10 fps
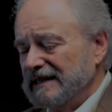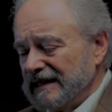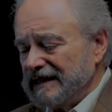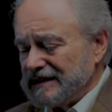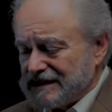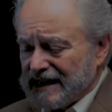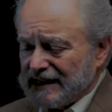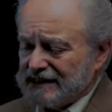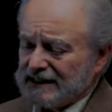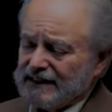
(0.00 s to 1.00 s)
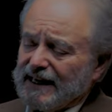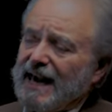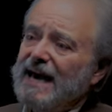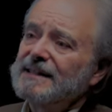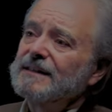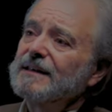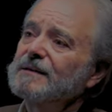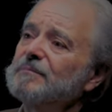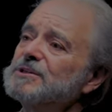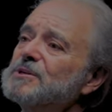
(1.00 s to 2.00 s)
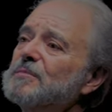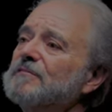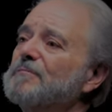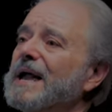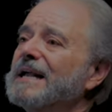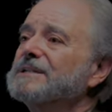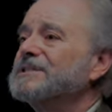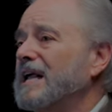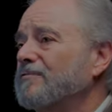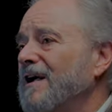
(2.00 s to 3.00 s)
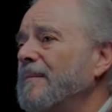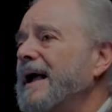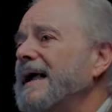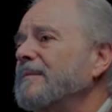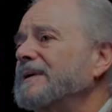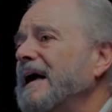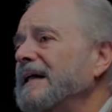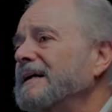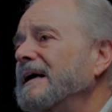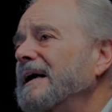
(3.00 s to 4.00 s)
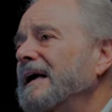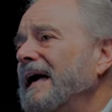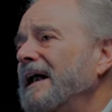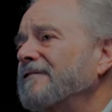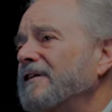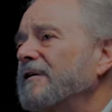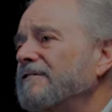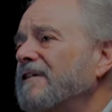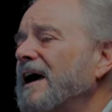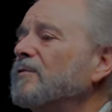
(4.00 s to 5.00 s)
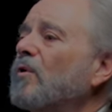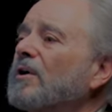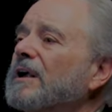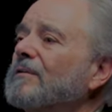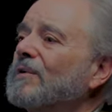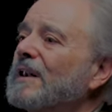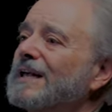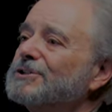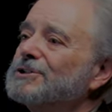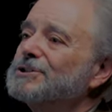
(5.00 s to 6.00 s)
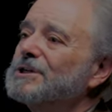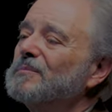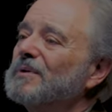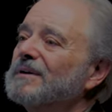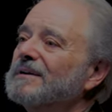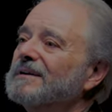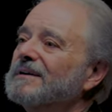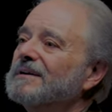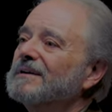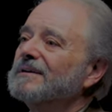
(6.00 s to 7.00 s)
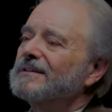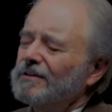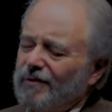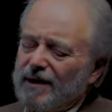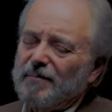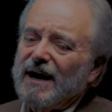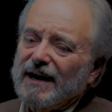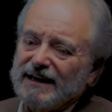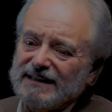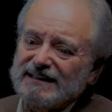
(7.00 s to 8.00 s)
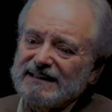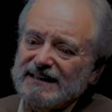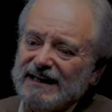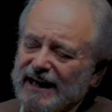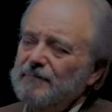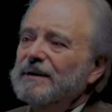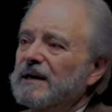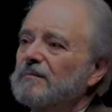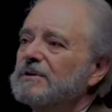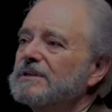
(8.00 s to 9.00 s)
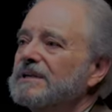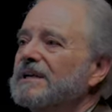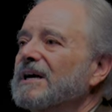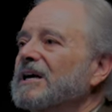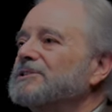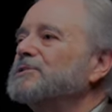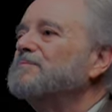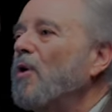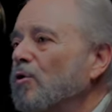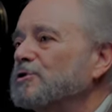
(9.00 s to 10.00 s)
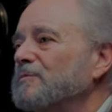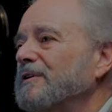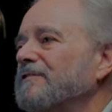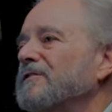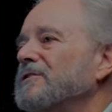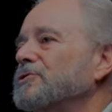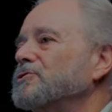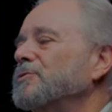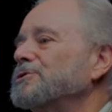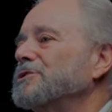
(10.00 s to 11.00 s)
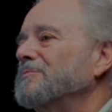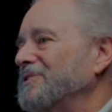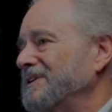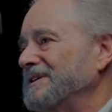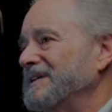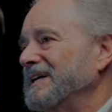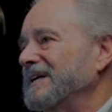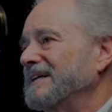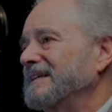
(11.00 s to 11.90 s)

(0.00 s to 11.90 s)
It is said that the Catholic Bishop of Mainz and Rabbi Amnon had a very fine working relationship. The rabbi had become a, a spokesman for the Jewish community.